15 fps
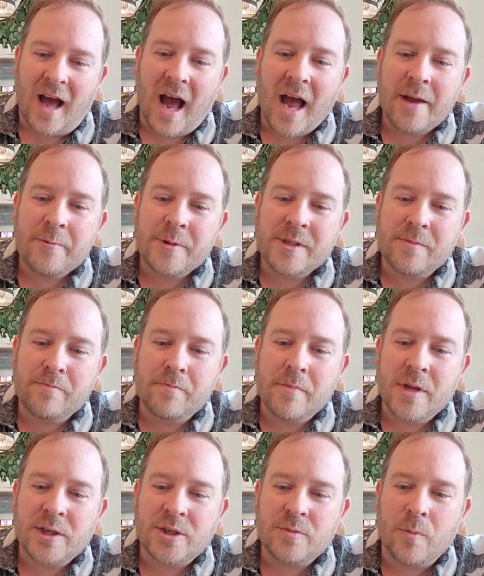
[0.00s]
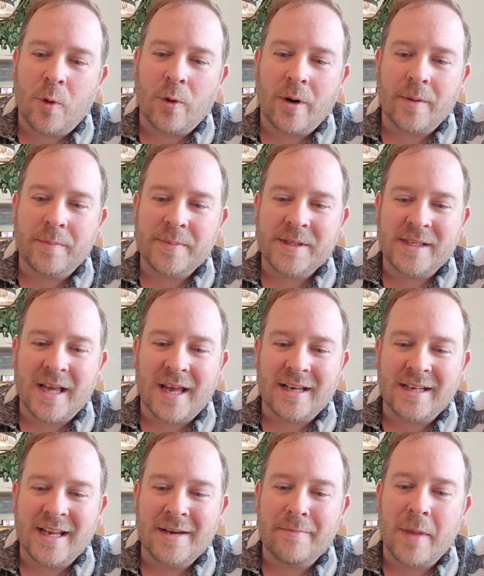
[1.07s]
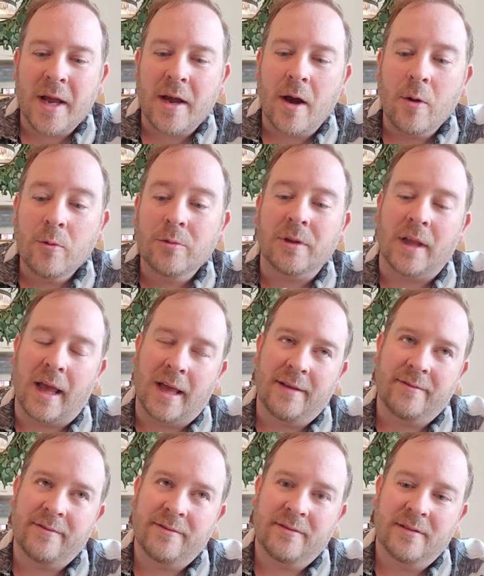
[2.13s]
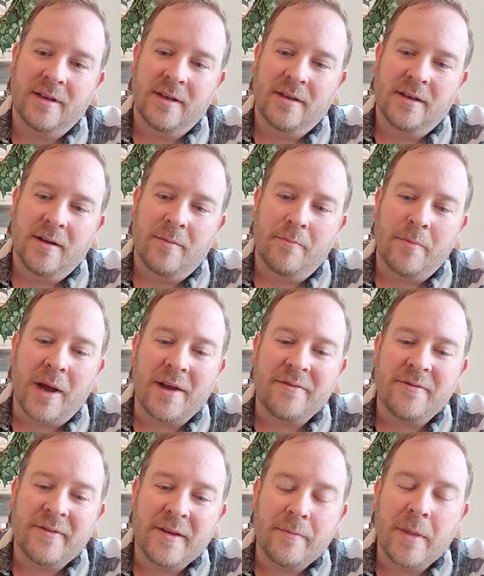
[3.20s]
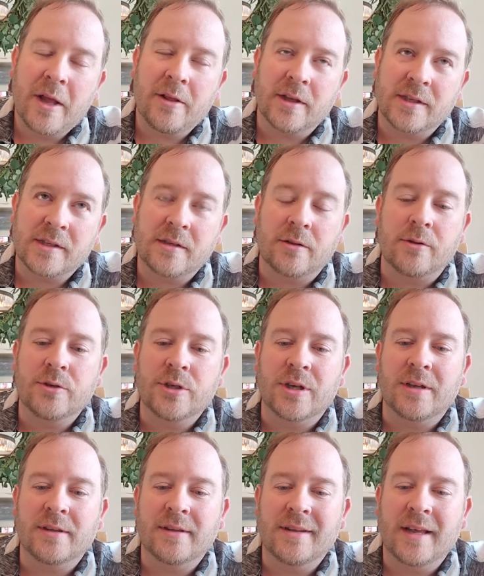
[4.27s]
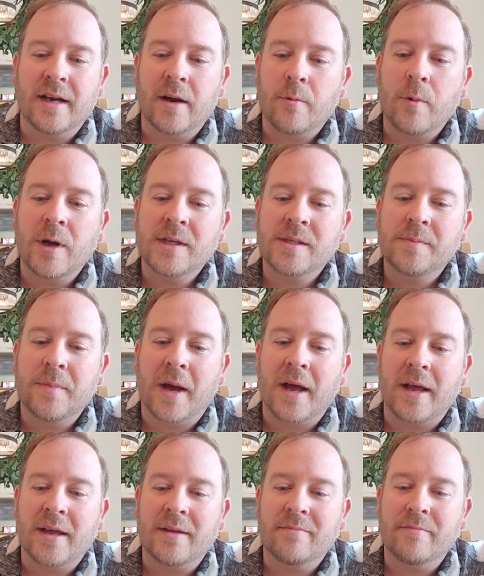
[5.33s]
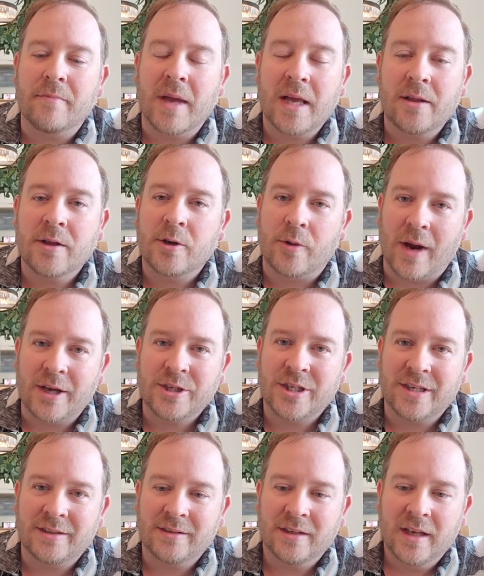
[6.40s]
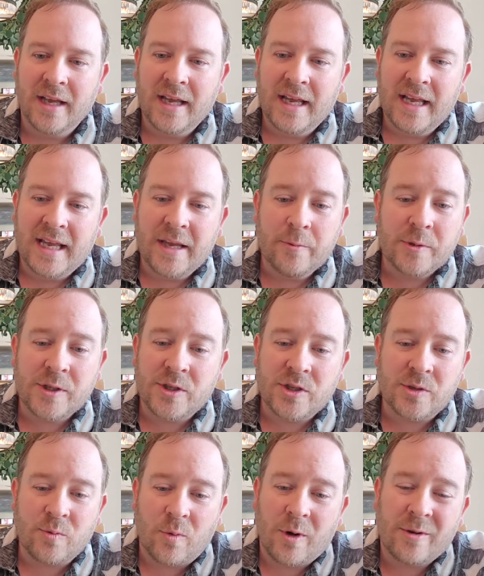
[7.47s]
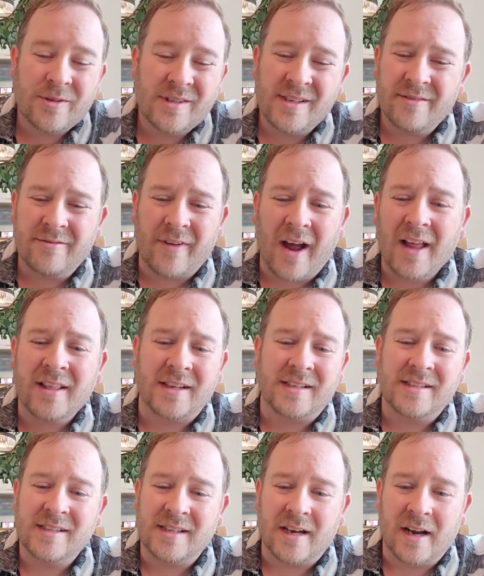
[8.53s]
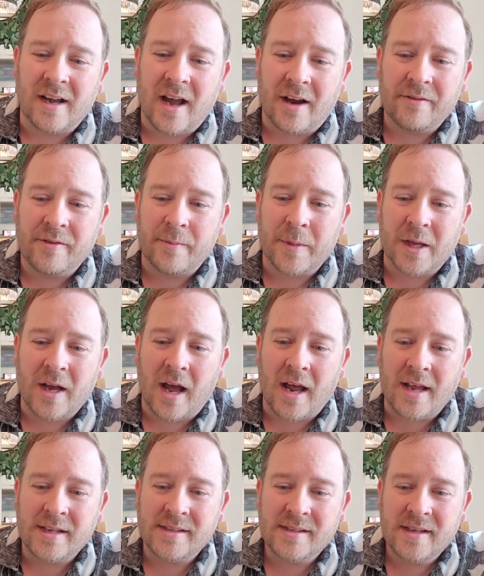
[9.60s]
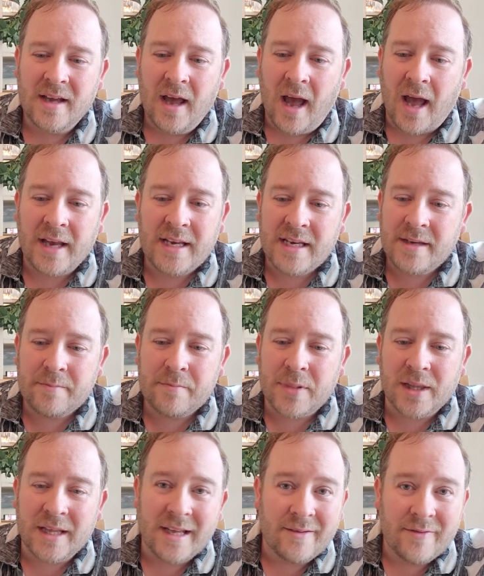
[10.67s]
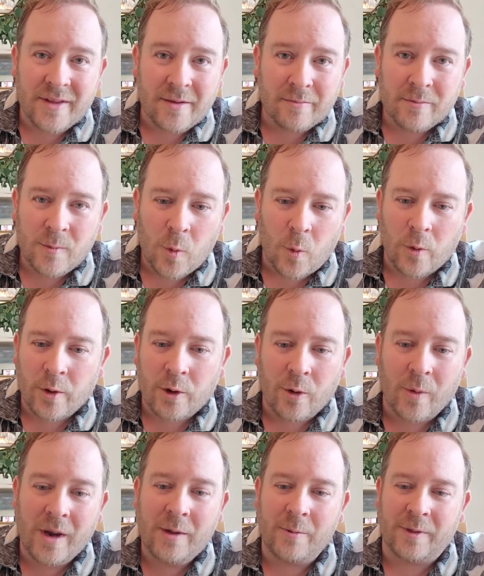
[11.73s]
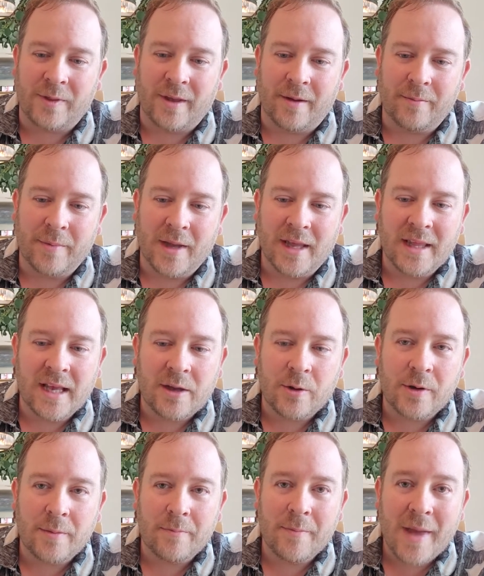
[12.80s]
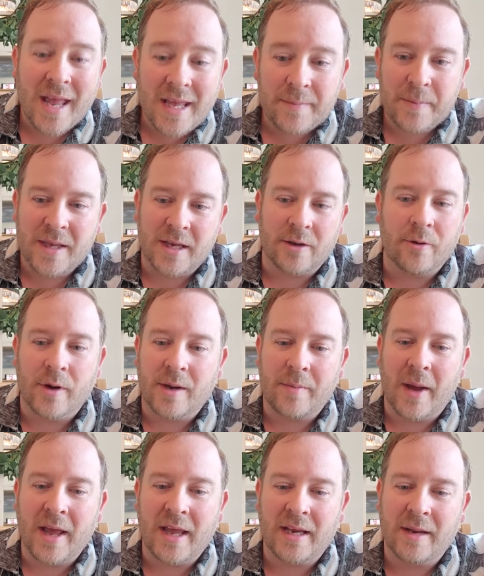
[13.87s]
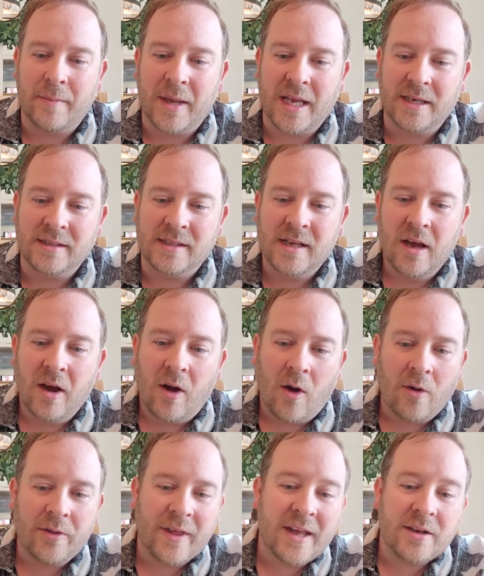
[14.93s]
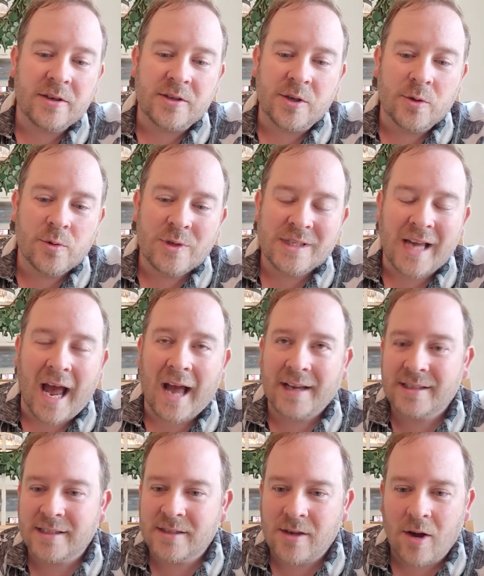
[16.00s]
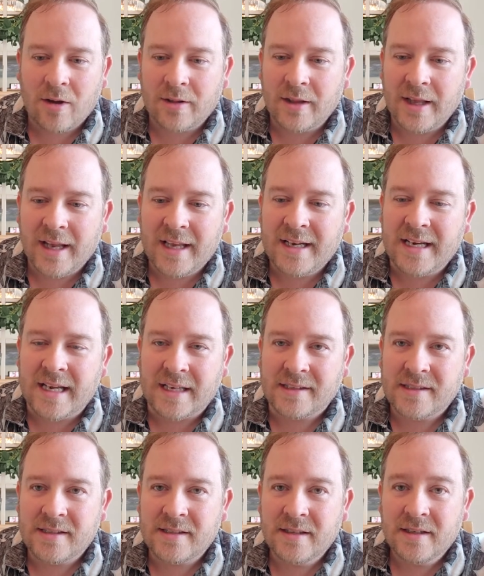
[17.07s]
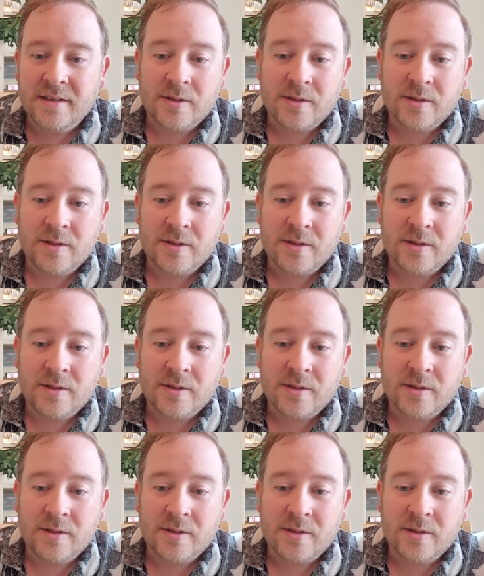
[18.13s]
I was much more upset in my own life by female exclusion than I was by male aggression. It was just words and violence that I got from the guys. I didn't believe them or agree with them, and they couldn't make me agree by any means. All they could do was act and talk like idiots.